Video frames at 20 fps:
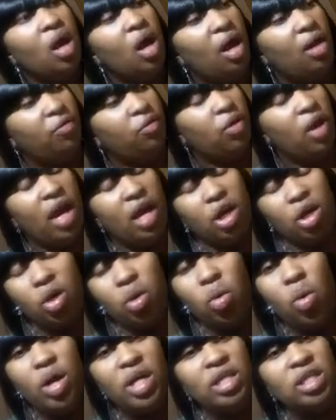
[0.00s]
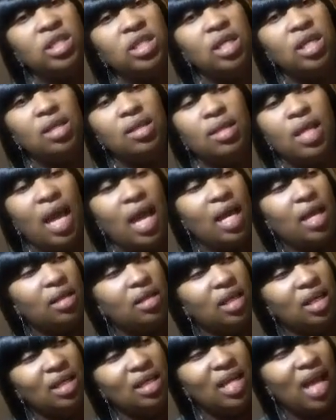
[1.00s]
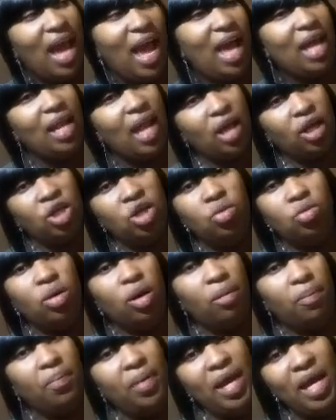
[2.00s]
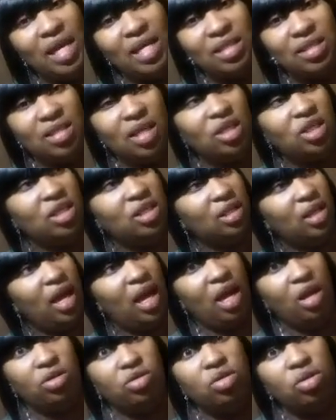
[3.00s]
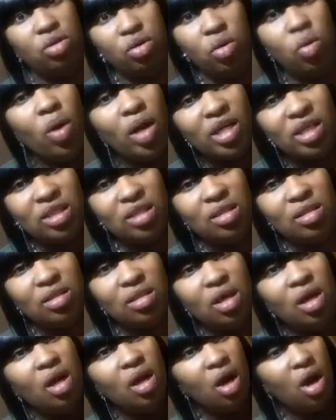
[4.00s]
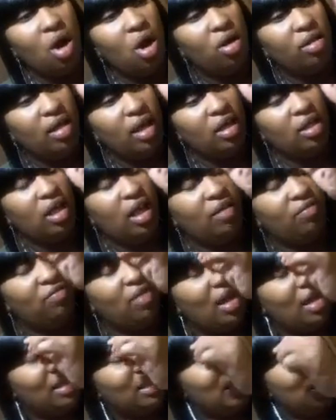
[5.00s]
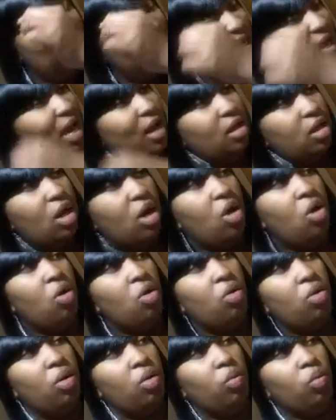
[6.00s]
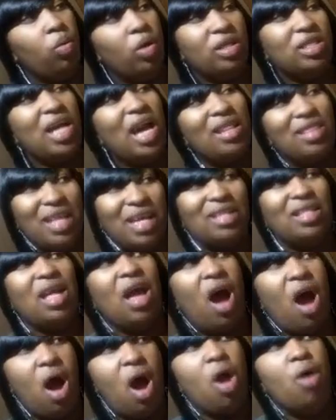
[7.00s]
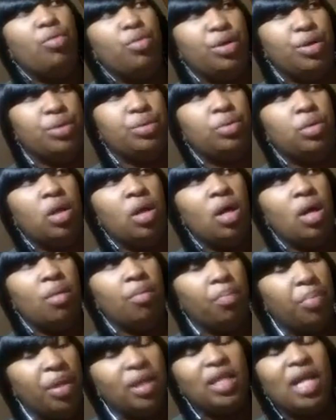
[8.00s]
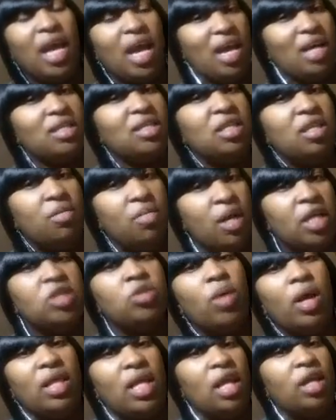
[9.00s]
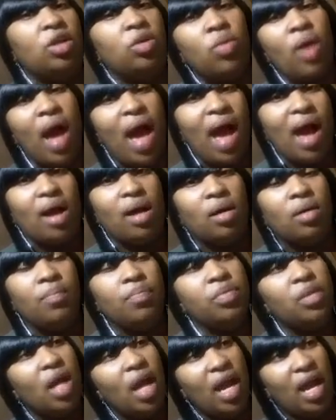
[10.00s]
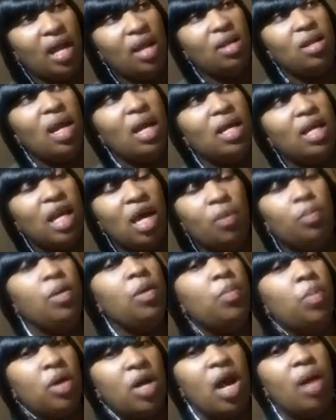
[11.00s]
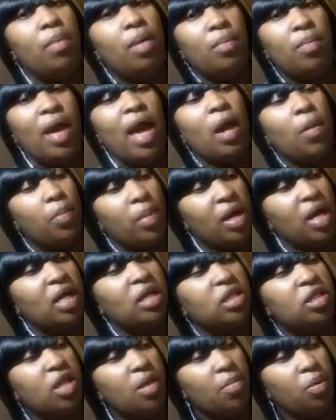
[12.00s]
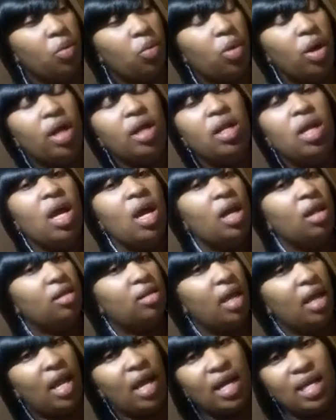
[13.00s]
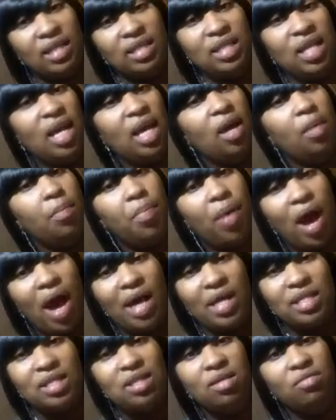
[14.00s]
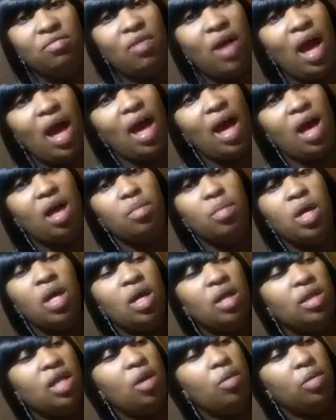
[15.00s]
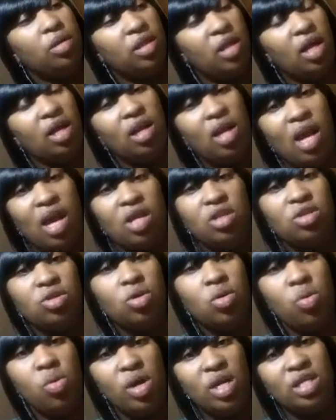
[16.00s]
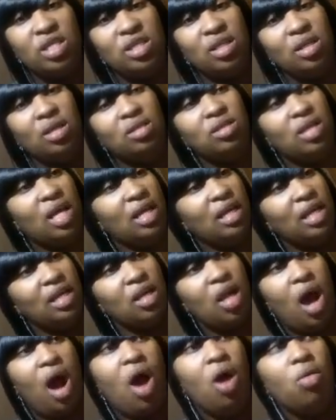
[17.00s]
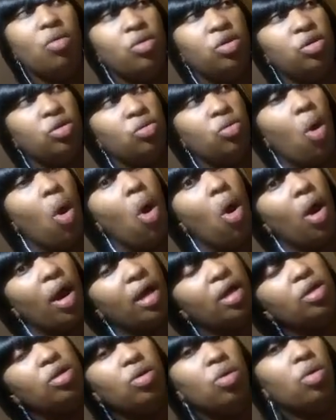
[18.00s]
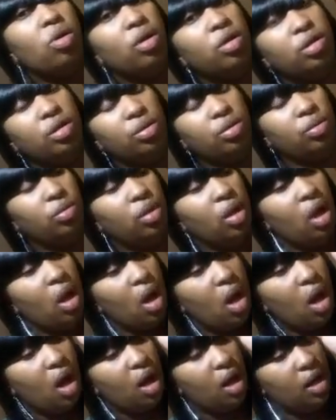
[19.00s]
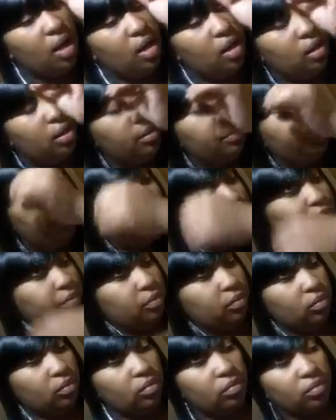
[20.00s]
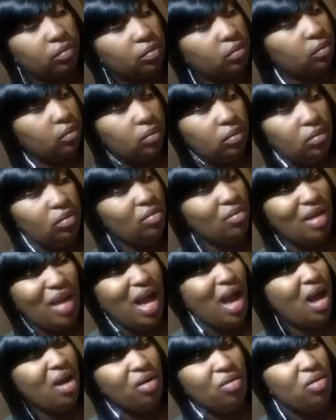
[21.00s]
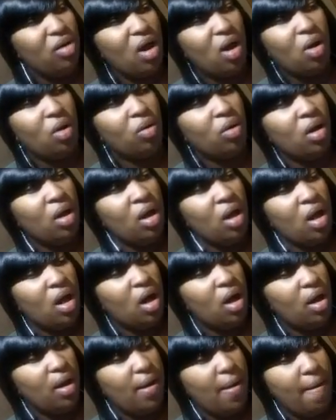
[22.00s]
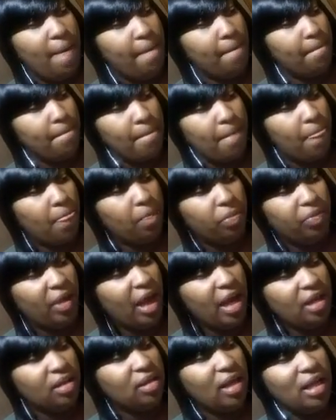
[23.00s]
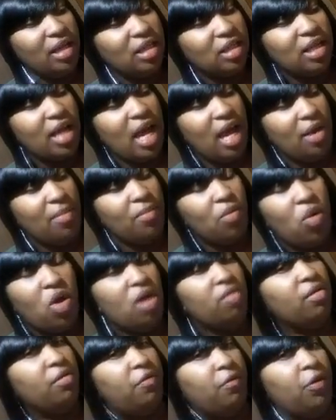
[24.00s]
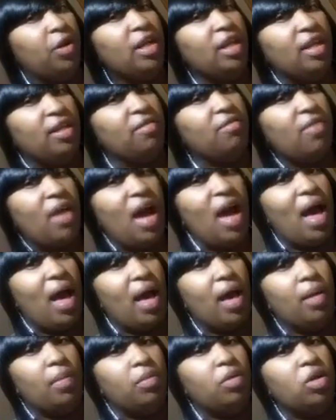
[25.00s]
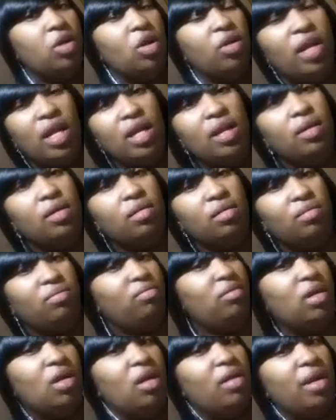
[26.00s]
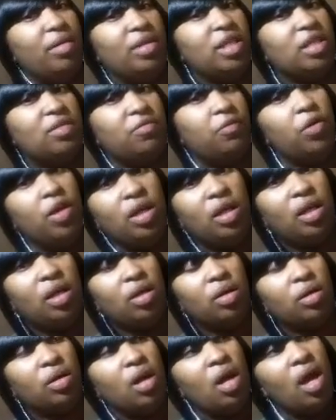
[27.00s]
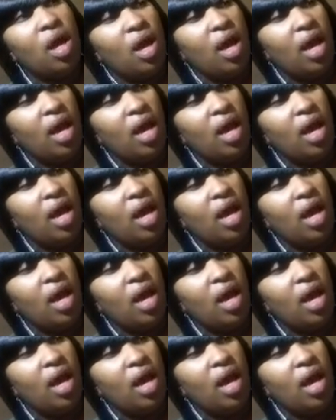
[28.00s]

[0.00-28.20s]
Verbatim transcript: If you had a question, they didn't act like you were a pest. They just answered the questions. Or they, if they did not know, which I think they all knew, but they answered the best way they knew how. And they kept people coming back because number one, they like I said, positive vibe. They were there to answer questions. They didn't hawk you or ignore you um, I don't know. Um, they they just had more of a friendly vibe. You know, they didn't. You know, they're just friendlier.